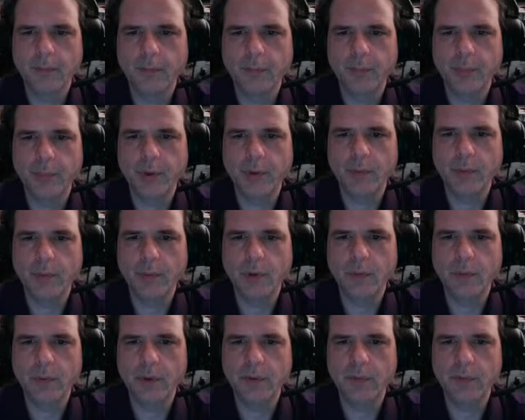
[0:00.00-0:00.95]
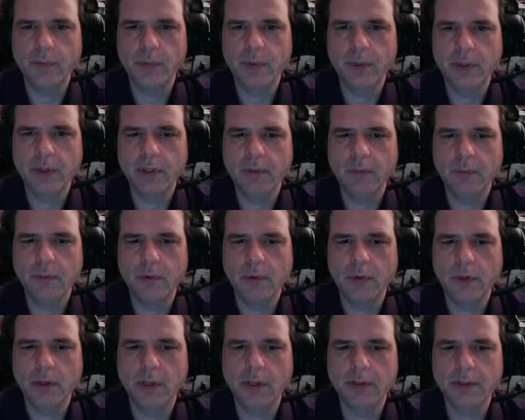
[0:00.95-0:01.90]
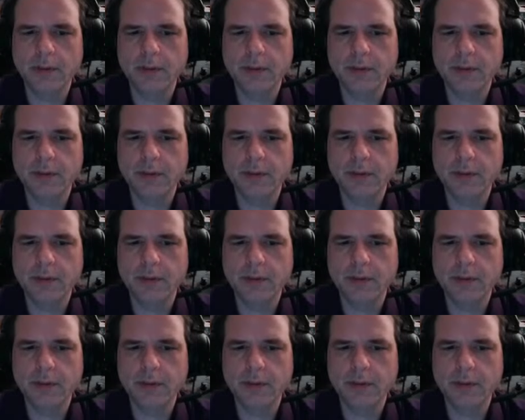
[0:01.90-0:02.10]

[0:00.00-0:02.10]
but what we really want